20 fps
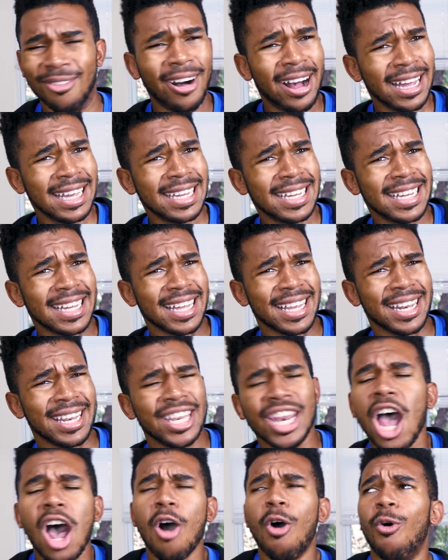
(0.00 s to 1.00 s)
What?
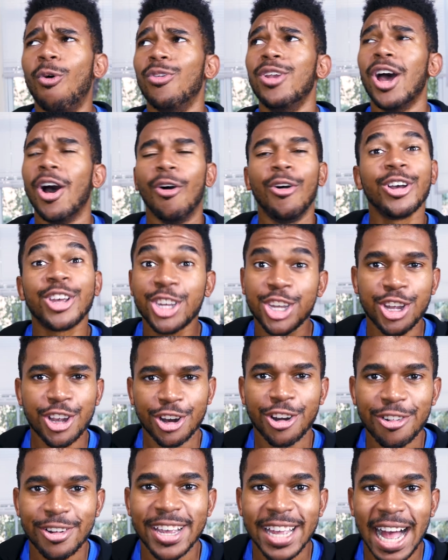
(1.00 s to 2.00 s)
No, no,
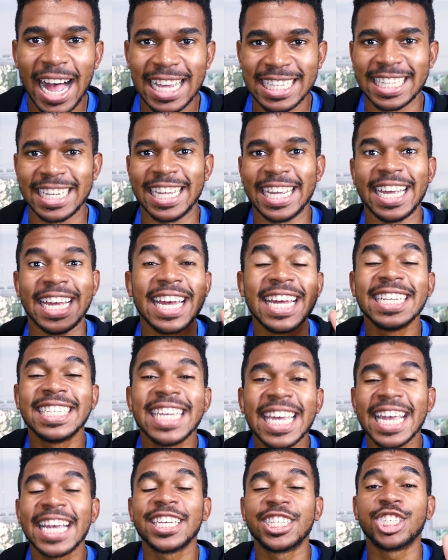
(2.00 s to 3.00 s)
curiosity. It
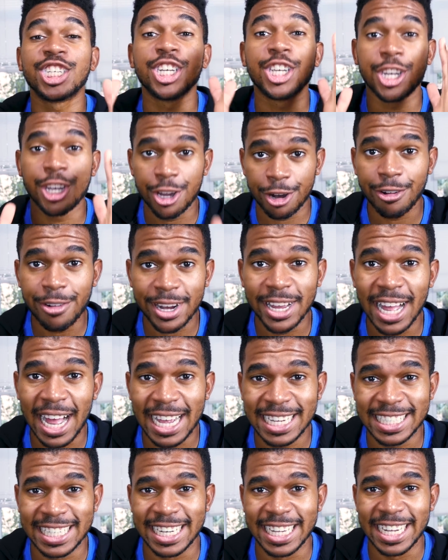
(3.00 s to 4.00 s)
takes
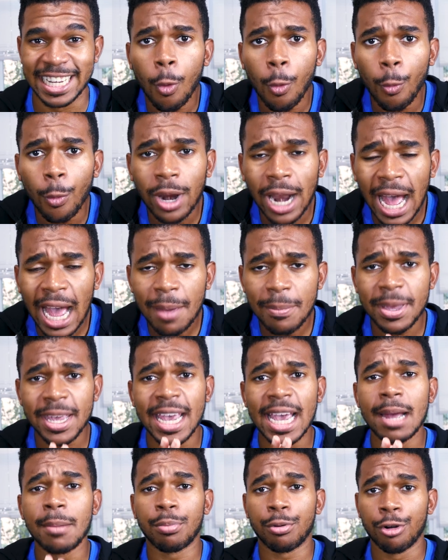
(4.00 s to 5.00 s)
curiosity. When I
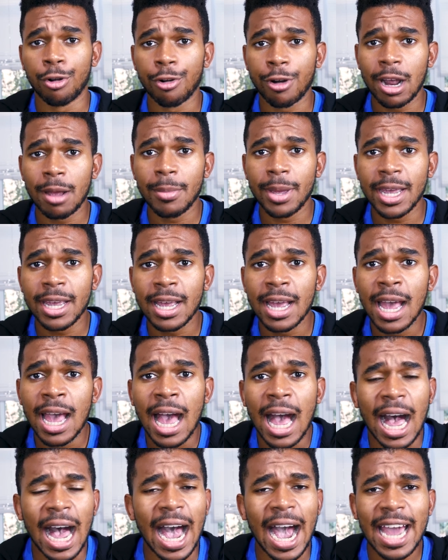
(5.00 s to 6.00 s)
began programming,
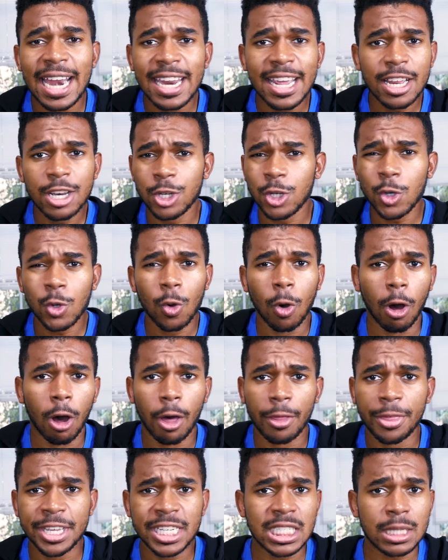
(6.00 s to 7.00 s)
I didn't do
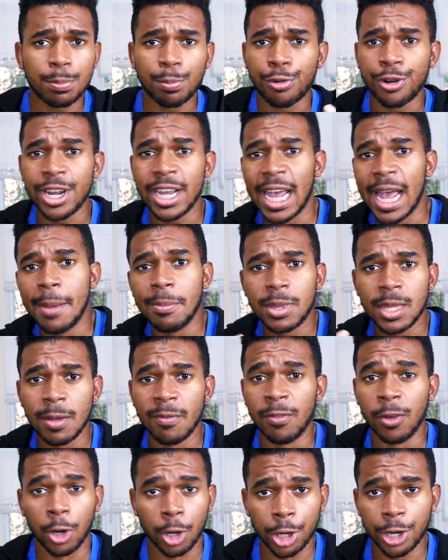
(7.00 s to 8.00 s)
all this
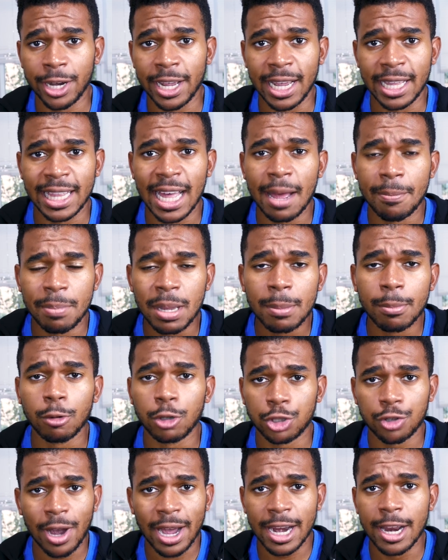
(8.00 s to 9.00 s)
preemptive learning that people
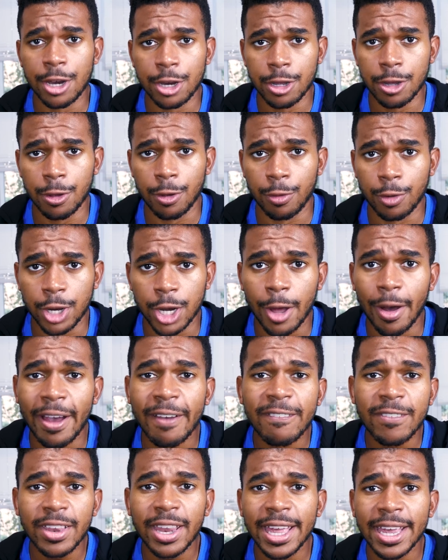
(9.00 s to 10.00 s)
try to do. You know, I
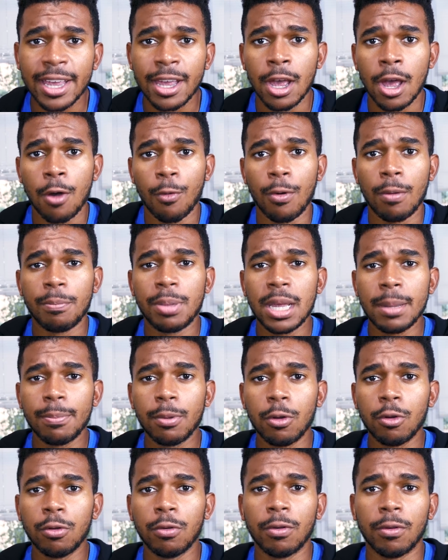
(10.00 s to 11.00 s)
feel like when
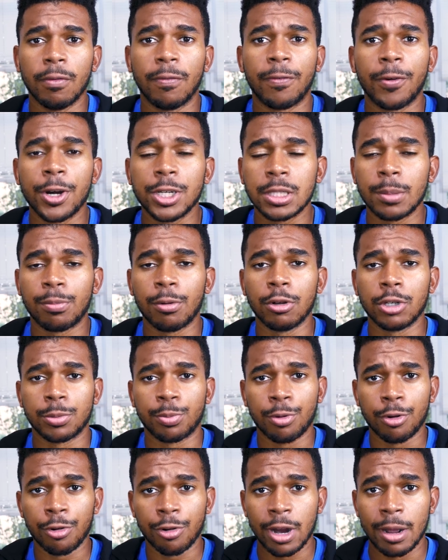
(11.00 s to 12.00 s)
people first approach
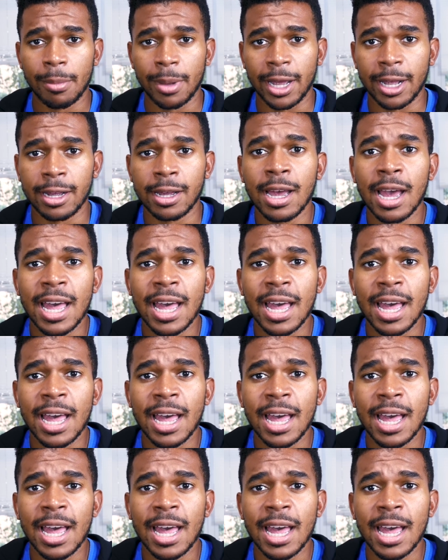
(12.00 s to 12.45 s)
programming,